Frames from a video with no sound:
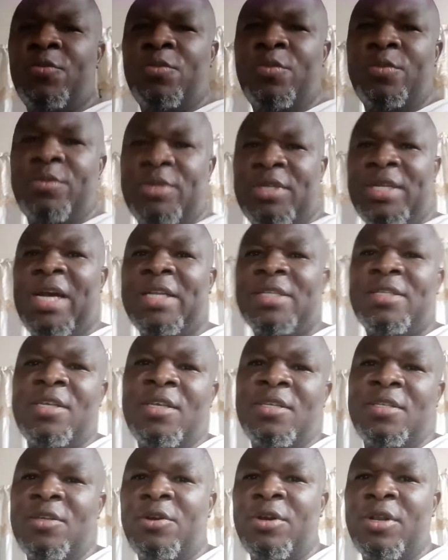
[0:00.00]
that
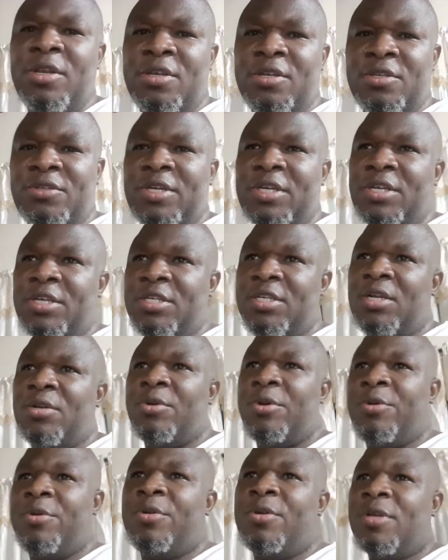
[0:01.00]
is our little tradition
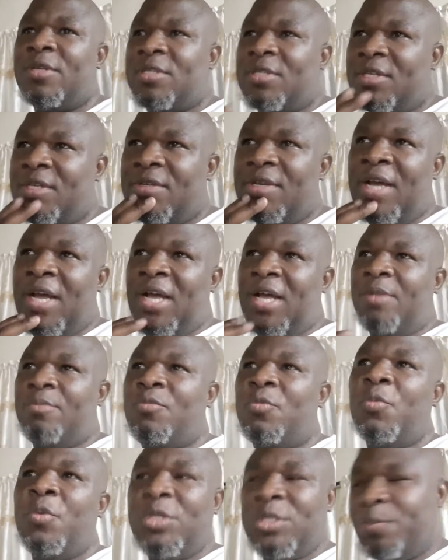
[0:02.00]
where we just
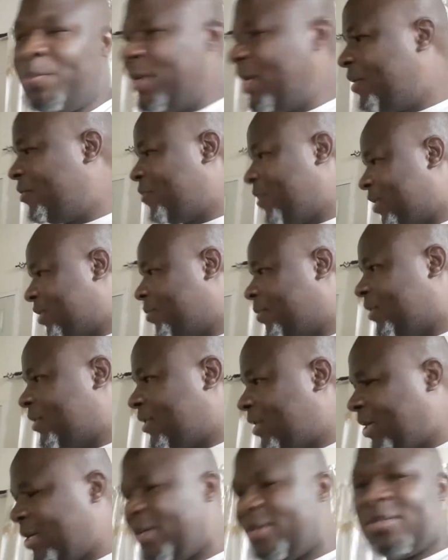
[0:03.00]
we spend
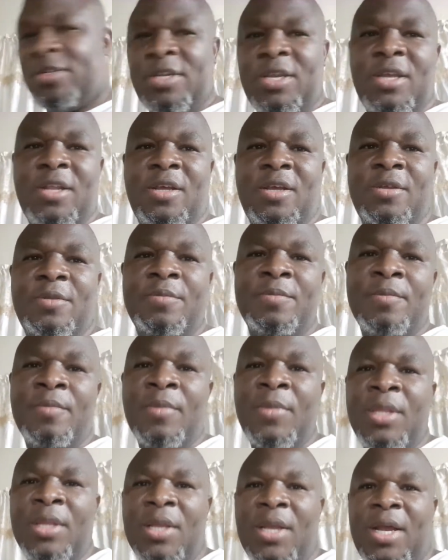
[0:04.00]
Christmas here together,
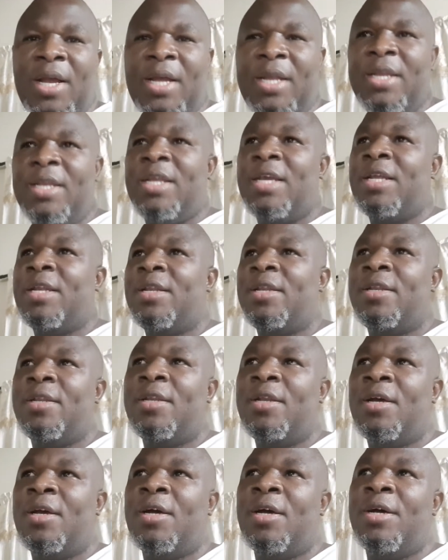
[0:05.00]
and
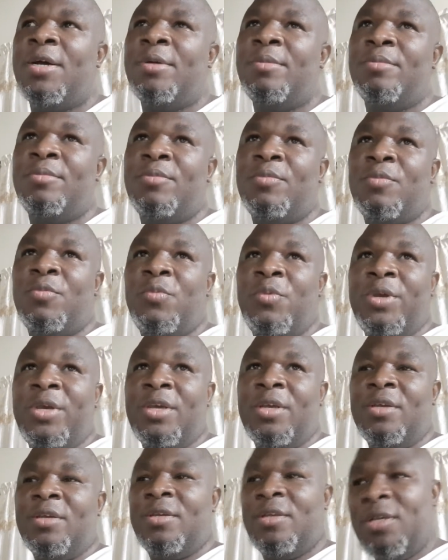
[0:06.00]
then
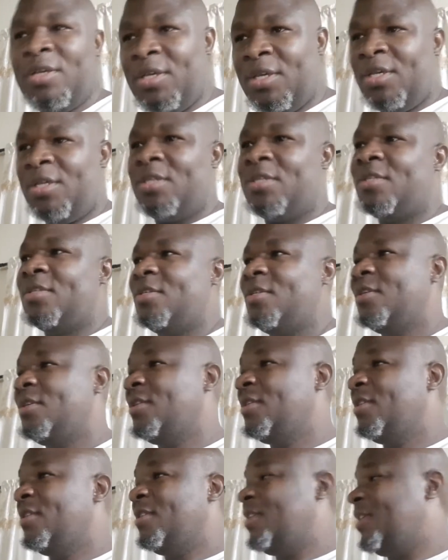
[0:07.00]
we eat
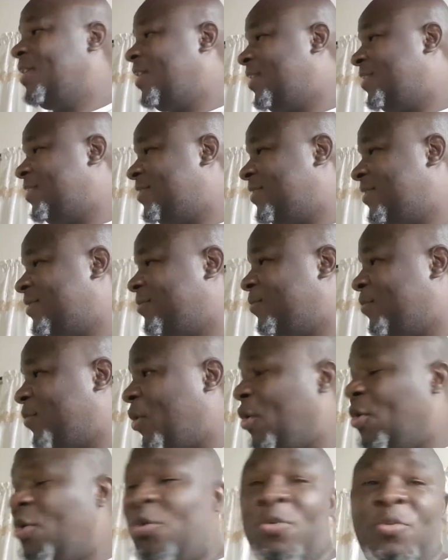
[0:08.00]
and
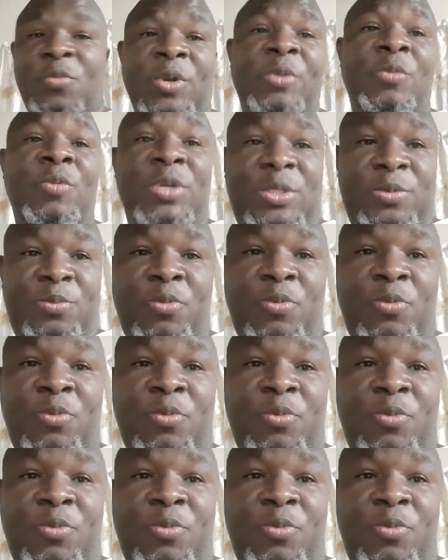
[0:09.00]
we spoke.